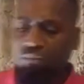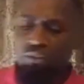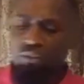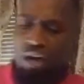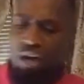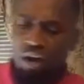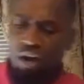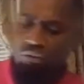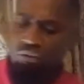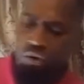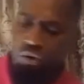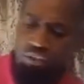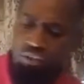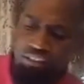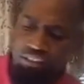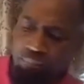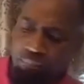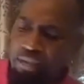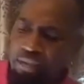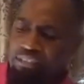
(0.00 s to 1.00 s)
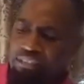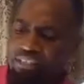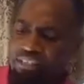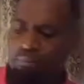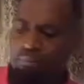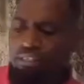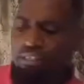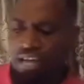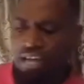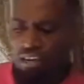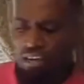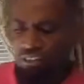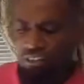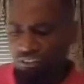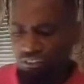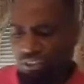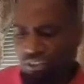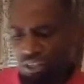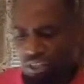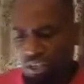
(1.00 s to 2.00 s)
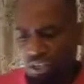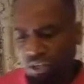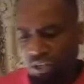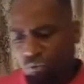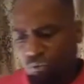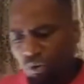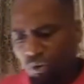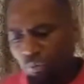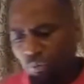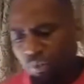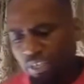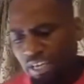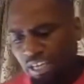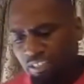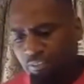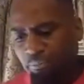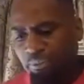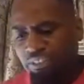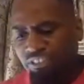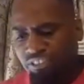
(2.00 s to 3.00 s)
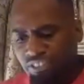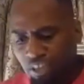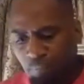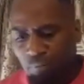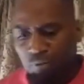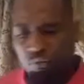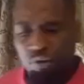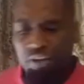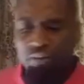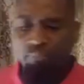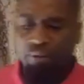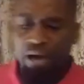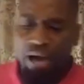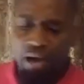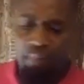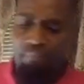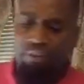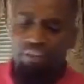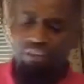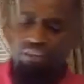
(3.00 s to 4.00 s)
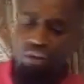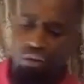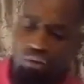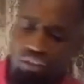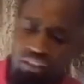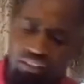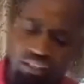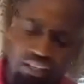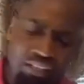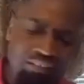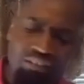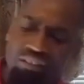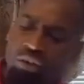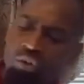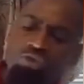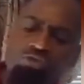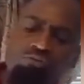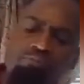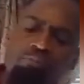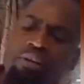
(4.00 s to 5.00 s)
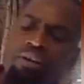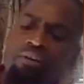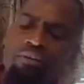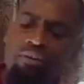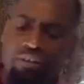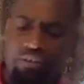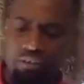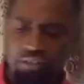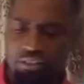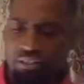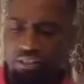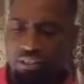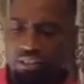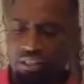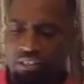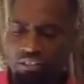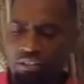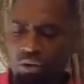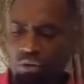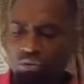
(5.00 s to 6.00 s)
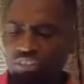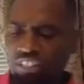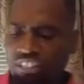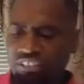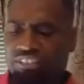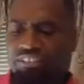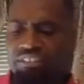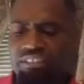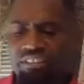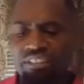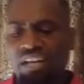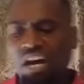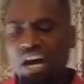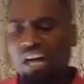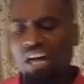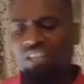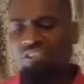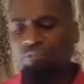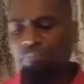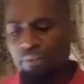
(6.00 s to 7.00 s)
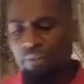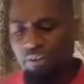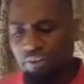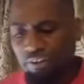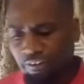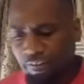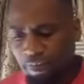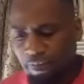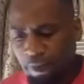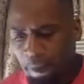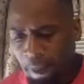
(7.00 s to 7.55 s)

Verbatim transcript: We all know that the pandemic got us where we have to be separated, but how many know that there's no spirit, no distance in God's spirit?